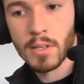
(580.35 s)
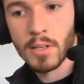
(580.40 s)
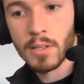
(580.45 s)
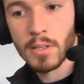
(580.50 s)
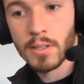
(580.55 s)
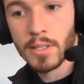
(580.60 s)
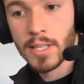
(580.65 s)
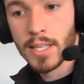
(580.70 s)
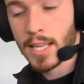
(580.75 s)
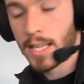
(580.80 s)

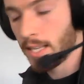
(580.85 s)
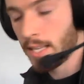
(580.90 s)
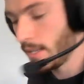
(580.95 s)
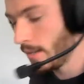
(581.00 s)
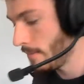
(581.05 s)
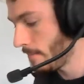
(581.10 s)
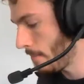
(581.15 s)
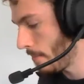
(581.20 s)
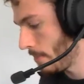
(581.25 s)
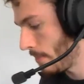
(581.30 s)
Okay?
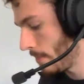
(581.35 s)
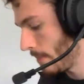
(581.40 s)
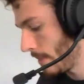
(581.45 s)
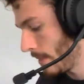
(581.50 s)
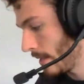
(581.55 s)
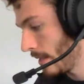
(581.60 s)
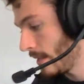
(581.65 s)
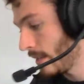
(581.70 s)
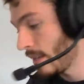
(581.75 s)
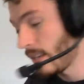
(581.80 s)

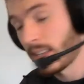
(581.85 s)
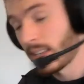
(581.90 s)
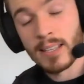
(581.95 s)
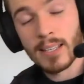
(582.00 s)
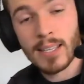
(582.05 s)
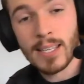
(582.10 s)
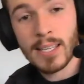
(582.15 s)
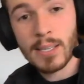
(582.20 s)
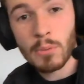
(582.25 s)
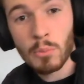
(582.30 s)

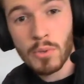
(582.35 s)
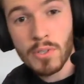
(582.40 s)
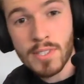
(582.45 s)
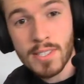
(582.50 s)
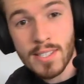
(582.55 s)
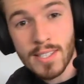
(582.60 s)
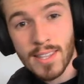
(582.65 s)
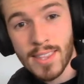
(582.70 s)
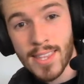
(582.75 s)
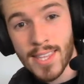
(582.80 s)
It
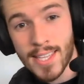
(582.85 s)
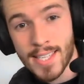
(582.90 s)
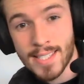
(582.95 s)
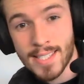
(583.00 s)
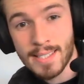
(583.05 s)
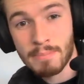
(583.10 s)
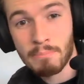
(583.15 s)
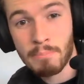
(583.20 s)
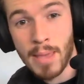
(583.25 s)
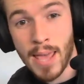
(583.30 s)
was
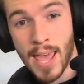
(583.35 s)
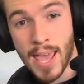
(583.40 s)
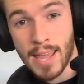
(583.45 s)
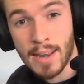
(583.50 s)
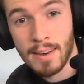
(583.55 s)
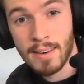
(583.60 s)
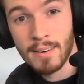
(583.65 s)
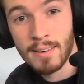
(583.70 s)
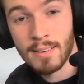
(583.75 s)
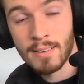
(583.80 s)
this
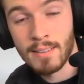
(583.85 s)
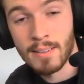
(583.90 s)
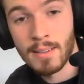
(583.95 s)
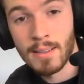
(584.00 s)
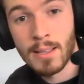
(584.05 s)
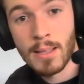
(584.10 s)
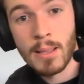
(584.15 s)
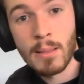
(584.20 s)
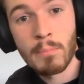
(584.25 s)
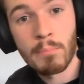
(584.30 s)
pen
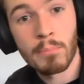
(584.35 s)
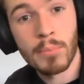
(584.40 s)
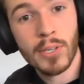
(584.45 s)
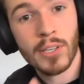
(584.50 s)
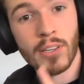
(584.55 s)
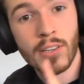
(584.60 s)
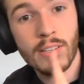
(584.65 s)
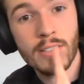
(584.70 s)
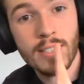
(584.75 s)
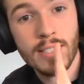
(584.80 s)

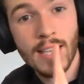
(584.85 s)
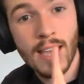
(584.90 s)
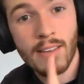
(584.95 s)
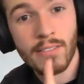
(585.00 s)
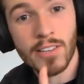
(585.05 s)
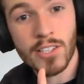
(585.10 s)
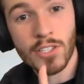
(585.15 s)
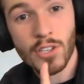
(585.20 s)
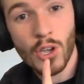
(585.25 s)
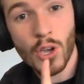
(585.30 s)
because there
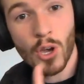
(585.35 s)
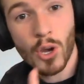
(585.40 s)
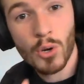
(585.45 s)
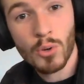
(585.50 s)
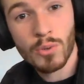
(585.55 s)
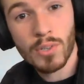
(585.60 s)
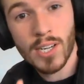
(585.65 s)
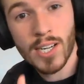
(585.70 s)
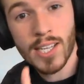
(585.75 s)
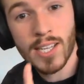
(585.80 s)
is
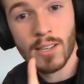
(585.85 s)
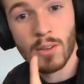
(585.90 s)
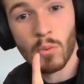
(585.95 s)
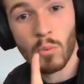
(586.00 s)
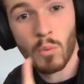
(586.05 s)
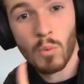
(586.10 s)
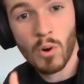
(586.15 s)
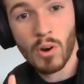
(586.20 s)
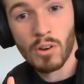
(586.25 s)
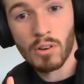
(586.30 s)
only
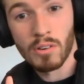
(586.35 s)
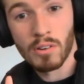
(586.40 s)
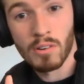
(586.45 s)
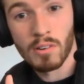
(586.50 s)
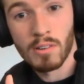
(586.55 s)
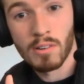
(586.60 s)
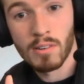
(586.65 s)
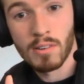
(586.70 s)
one.